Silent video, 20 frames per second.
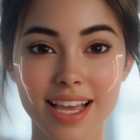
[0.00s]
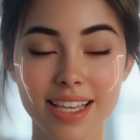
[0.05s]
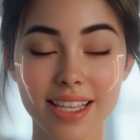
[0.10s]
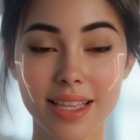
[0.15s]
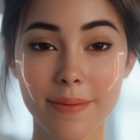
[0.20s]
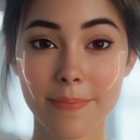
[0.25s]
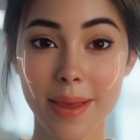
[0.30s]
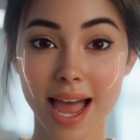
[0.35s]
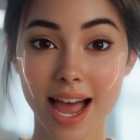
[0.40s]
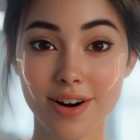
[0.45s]
The
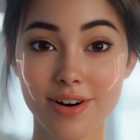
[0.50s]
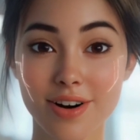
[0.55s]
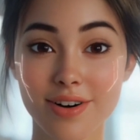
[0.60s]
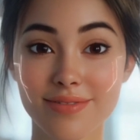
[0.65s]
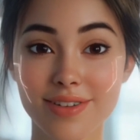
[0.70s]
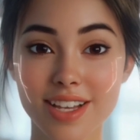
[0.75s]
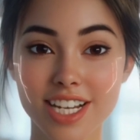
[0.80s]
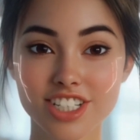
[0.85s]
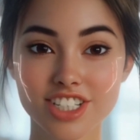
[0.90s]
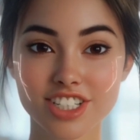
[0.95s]

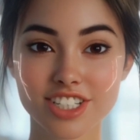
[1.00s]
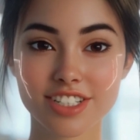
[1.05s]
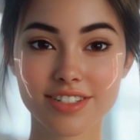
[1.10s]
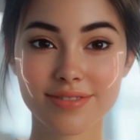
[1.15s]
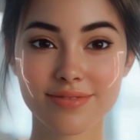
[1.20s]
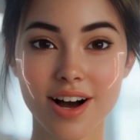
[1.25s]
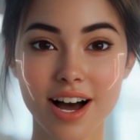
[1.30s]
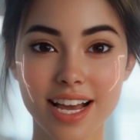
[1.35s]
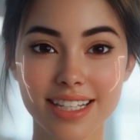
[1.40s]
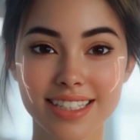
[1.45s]
macrophages
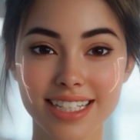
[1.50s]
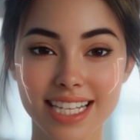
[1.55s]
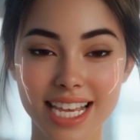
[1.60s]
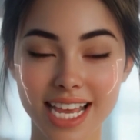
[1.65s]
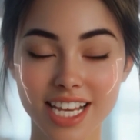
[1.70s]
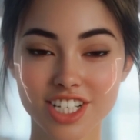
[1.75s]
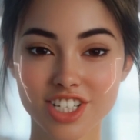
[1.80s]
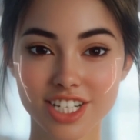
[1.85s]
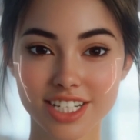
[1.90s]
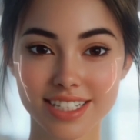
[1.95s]
find the
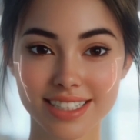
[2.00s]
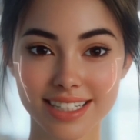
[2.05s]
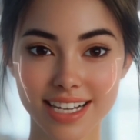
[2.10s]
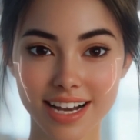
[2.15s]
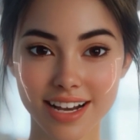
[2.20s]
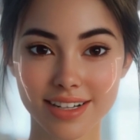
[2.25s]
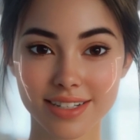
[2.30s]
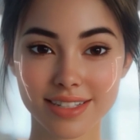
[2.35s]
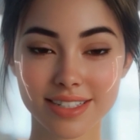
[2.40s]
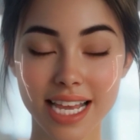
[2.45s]
aging
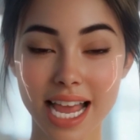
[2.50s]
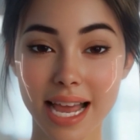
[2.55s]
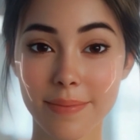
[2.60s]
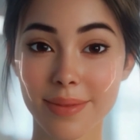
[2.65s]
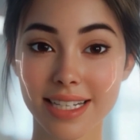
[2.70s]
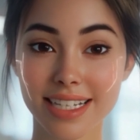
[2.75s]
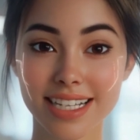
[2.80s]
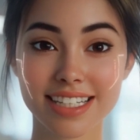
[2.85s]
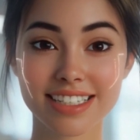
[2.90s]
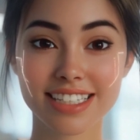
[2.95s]
cells and
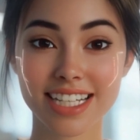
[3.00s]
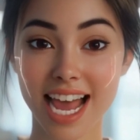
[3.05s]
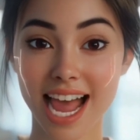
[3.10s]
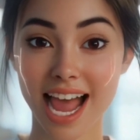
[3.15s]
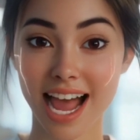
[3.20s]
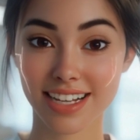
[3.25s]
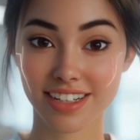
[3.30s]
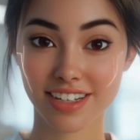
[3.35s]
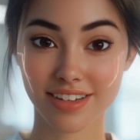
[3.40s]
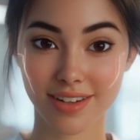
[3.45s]
begin to
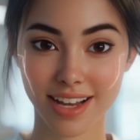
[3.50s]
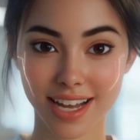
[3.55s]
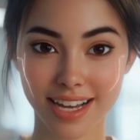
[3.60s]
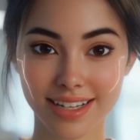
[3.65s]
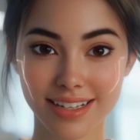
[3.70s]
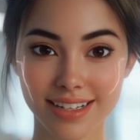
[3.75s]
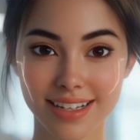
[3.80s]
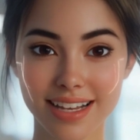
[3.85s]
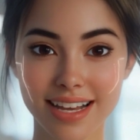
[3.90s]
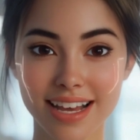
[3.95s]

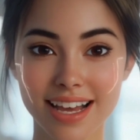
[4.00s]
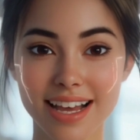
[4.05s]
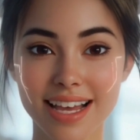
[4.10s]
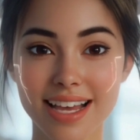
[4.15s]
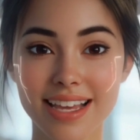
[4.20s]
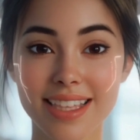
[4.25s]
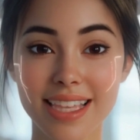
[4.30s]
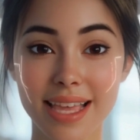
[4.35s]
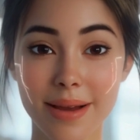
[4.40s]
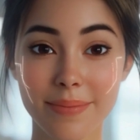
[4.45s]
activate.
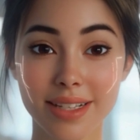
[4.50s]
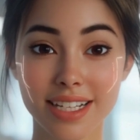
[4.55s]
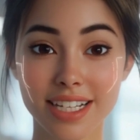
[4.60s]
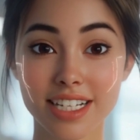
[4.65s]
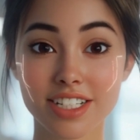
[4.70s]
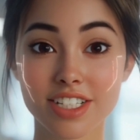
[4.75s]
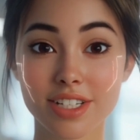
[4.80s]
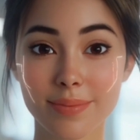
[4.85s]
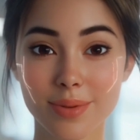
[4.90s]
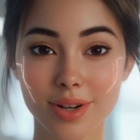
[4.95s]
They
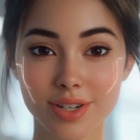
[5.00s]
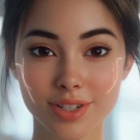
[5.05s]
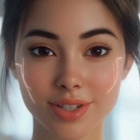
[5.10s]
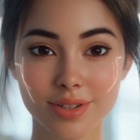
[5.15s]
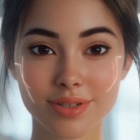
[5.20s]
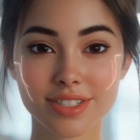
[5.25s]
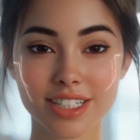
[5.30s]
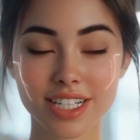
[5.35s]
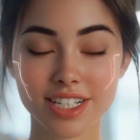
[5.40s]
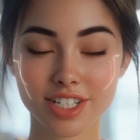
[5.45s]
begin to
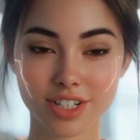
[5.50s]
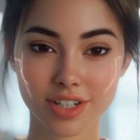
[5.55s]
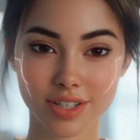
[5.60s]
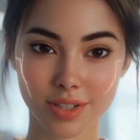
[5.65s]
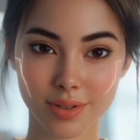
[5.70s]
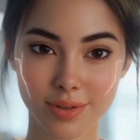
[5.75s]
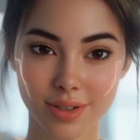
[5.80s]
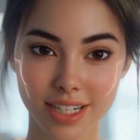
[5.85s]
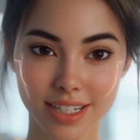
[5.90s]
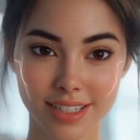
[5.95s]
produce
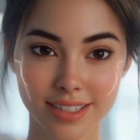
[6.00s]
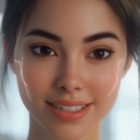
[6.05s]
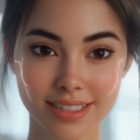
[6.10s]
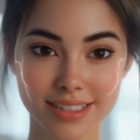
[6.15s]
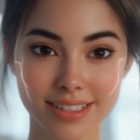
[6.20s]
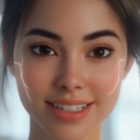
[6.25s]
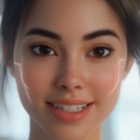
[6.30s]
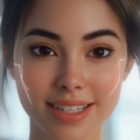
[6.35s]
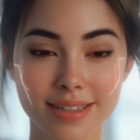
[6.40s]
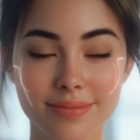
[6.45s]

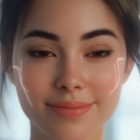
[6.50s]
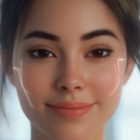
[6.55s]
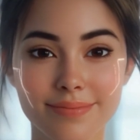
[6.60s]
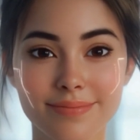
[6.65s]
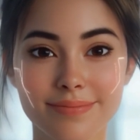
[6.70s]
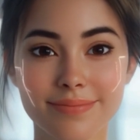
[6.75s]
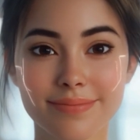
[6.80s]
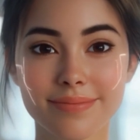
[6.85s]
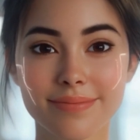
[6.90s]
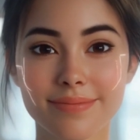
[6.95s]
interleukins.
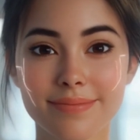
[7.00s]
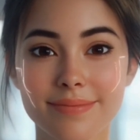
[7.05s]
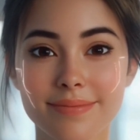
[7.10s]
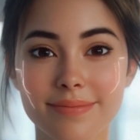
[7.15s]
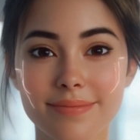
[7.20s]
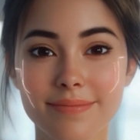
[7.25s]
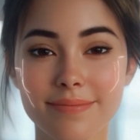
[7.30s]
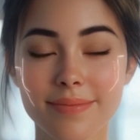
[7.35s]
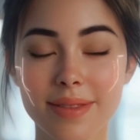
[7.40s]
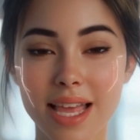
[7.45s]

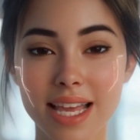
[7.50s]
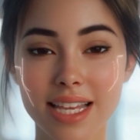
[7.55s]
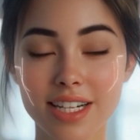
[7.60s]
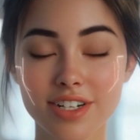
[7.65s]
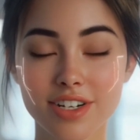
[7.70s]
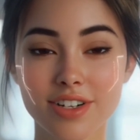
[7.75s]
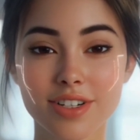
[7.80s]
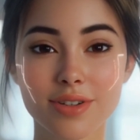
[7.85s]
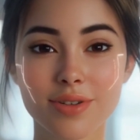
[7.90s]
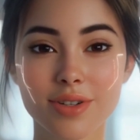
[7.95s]

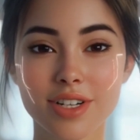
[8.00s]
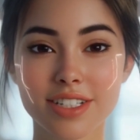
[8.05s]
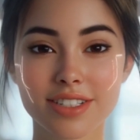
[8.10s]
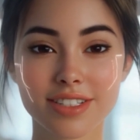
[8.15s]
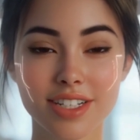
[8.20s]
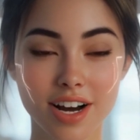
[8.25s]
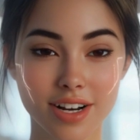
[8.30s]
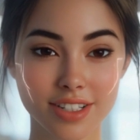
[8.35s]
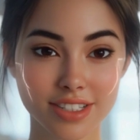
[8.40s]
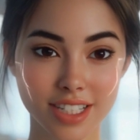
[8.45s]
Interleukins
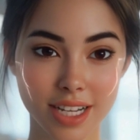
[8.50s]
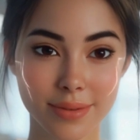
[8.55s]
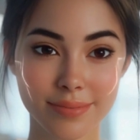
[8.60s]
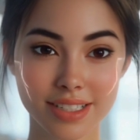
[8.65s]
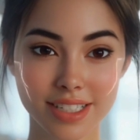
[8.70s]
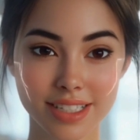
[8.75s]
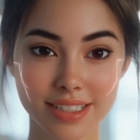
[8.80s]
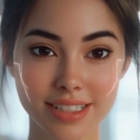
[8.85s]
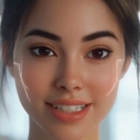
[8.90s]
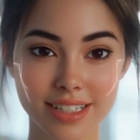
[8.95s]
are
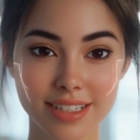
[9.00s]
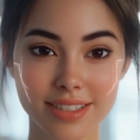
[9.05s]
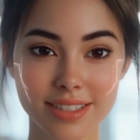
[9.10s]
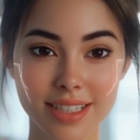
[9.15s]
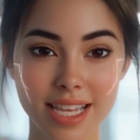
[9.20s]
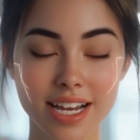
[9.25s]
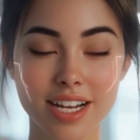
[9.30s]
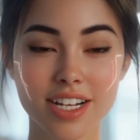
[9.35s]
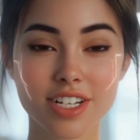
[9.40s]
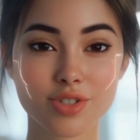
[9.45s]
substances
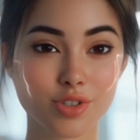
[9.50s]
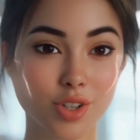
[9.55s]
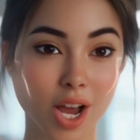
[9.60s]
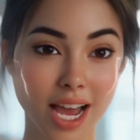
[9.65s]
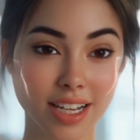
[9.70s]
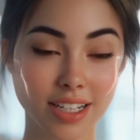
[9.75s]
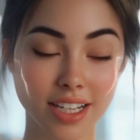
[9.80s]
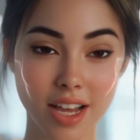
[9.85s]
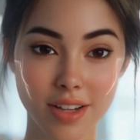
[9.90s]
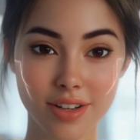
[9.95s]
that can
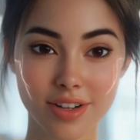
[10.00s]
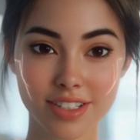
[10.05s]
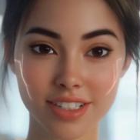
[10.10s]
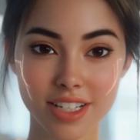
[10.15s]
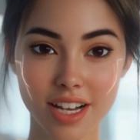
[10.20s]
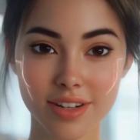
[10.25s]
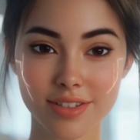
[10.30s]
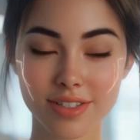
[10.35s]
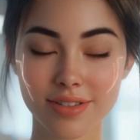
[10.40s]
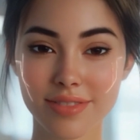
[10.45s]
attract other
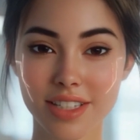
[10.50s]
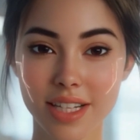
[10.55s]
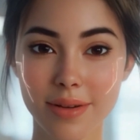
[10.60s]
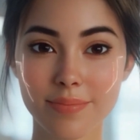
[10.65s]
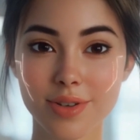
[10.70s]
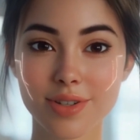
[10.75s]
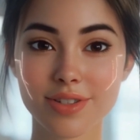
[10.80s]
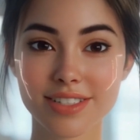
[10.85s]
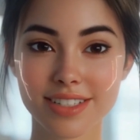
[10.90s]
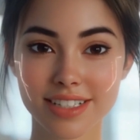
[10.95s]
cells of the
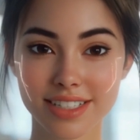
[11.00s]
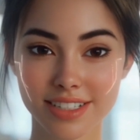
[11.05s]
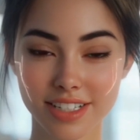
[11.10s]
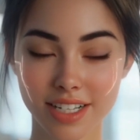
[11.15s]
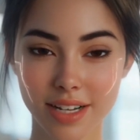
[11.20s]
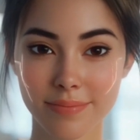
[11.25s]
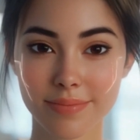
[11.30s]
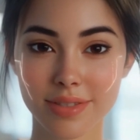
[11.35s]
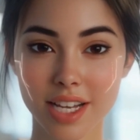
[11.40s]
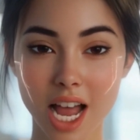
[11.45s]
immune
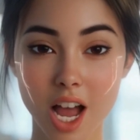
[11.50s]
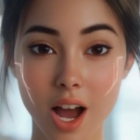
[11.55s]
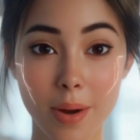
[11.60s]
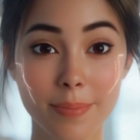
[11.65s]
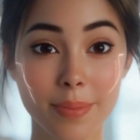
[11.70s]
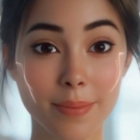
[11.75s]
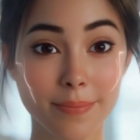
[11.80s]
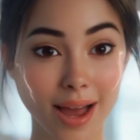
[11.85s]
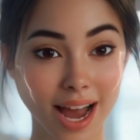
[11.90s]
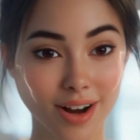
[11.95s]
system to help
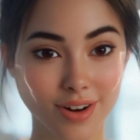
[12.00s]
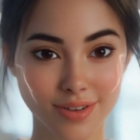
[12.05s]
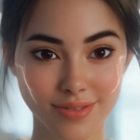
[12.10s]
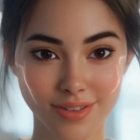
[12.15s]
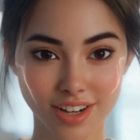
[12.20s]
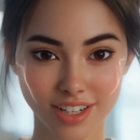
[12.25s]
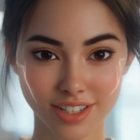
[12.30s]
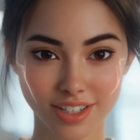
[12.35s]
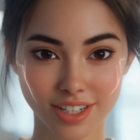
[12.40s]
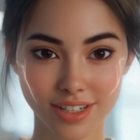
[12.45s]
the
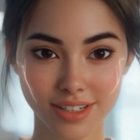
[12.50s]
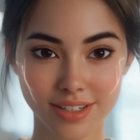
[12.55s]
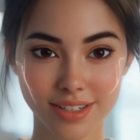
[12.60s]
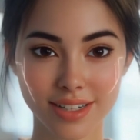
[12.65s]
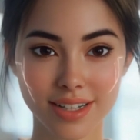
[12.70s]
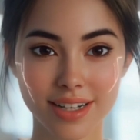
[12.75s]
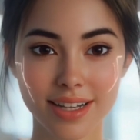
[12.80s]
macrophages.